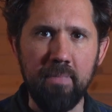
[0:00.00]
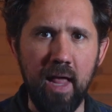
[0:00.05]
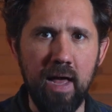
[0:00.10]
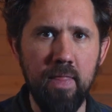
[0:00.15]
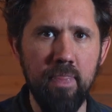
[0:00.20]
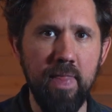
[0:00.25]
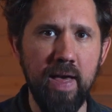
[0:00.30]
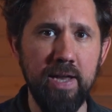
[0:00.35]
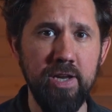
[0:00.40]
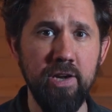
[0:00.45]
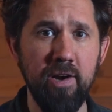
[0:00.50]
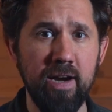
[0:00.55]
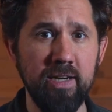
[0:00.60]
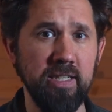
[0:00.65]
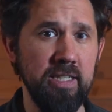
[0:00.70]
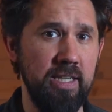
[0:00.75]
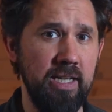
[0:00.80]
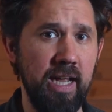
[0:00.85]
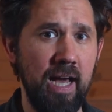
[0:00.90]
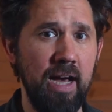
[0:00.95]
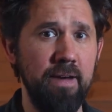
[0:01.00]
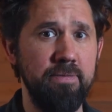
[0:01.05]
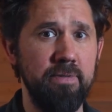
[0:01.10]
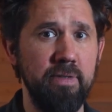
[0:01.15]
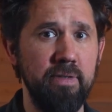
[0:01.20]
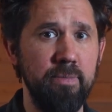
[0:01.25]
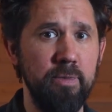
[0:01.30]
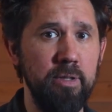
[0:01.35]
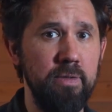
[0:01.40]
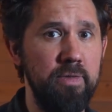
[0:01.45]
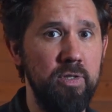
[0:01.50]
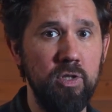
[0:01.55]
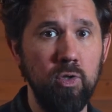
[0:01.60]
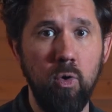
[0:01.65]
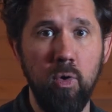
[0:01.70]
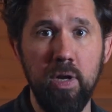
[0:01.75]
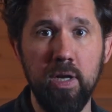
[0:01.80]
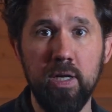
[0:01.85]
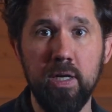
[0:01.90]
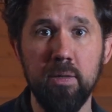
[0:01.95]
then you're actually going to have to remove the
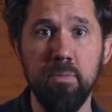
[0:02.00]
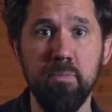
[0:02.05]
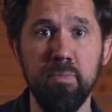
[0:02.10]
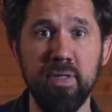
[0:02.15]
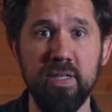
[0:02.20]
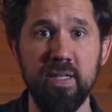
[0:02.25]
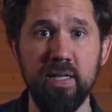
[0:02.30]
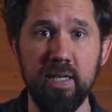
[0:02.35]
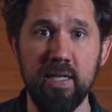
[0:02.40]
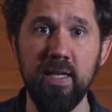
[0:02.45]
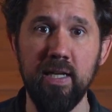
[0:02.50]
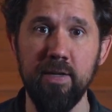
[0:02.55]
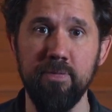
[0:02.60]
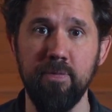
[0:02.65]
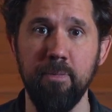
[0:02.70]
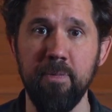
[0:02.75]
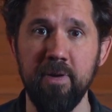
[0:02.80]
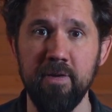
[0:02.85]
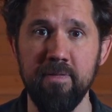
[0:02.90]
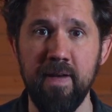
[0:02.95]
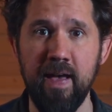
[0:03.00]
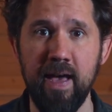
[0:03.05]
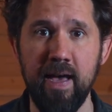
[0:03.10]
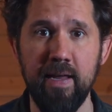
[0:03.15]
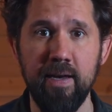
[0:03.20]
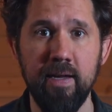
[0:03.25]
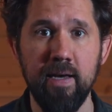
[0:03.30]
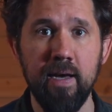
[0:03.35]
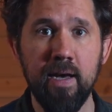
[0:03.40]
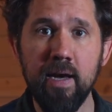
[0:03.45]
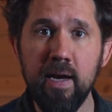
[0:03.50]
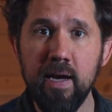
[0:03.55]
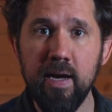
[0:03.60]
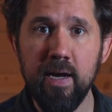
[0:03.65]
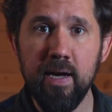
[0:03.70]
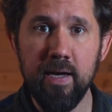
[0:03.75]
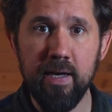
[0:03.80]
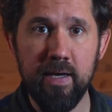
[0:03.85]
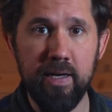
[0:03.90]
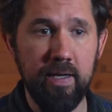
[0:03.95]
toilet completely from your van
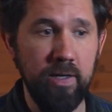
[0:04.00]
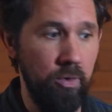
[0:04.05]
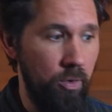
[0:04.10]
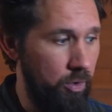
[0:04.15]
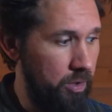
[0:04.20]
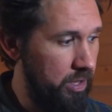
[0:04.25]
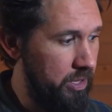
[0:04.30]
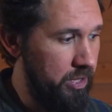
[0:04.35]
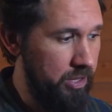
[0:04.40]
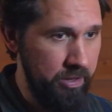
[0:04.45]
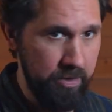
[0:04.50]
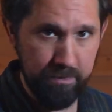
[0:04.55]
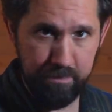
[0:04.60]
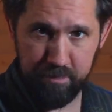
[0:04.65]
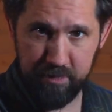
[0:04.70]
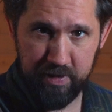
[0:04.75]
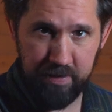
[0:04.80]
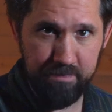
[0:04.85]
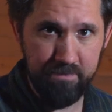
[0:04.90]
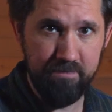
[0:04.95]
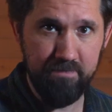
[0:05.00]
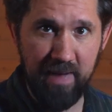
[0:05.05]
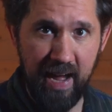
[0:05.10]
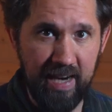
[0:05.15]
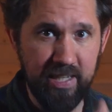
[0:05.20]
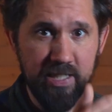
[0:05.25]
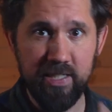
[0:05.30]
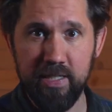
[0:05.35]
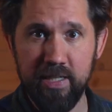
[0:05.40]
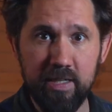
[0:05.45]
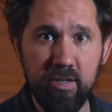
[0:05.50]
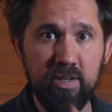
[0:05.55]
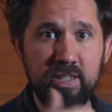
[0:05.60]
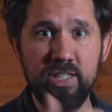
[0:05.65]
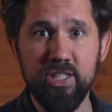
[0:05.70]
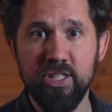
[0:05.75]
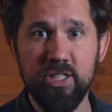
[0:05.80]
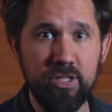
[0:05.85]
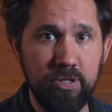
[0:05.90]
in order to actually literally just